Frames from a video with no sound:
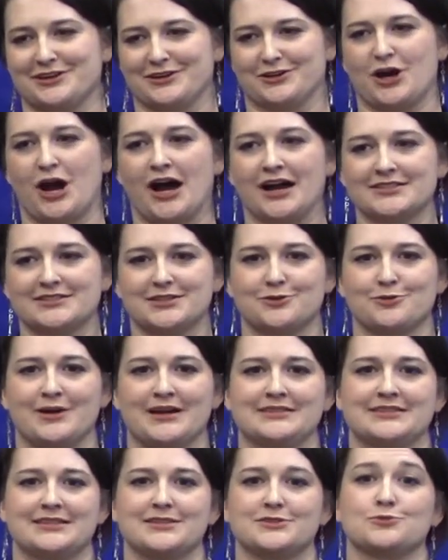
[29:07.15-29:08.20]

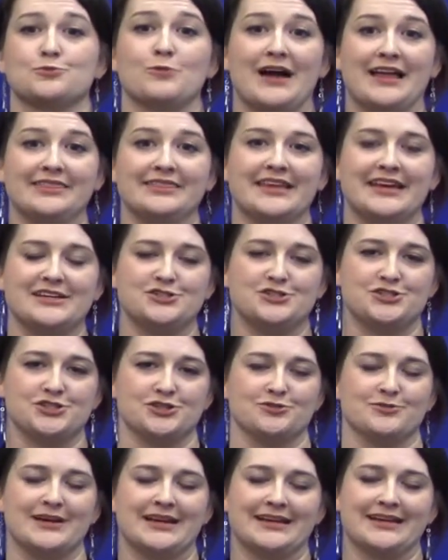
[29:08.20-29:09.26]
consequences when they
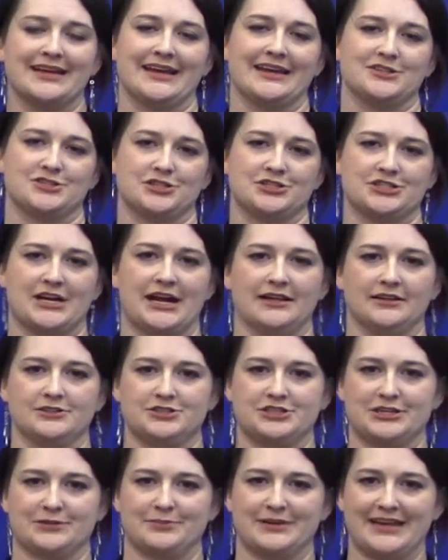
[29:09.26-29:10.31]
do engage in
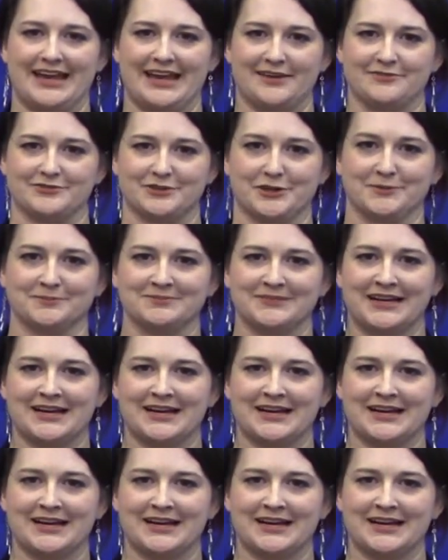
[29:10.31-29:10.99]
challenging behavior.